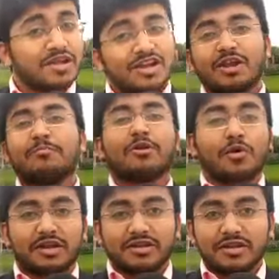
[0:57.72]
Number
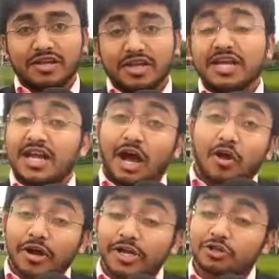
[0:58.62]
one,
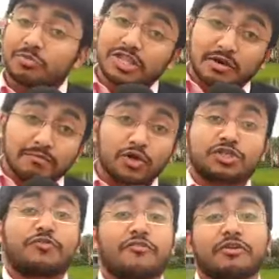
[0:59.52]
according to me, the most
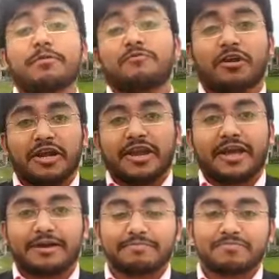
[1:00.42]
favorable for India.
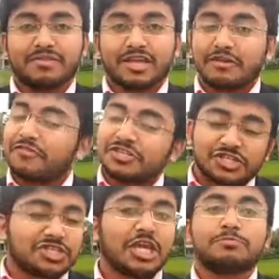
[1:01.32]
If it
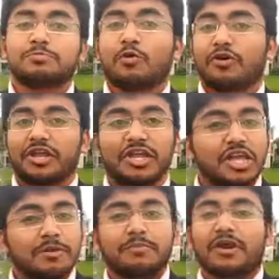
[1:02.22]
just keeps pouring,
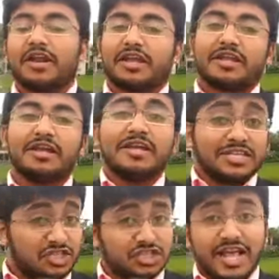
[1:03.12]
keep raining,
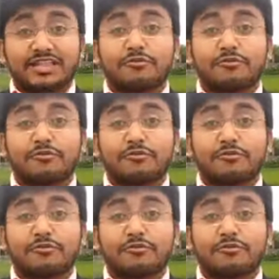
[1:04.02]
just like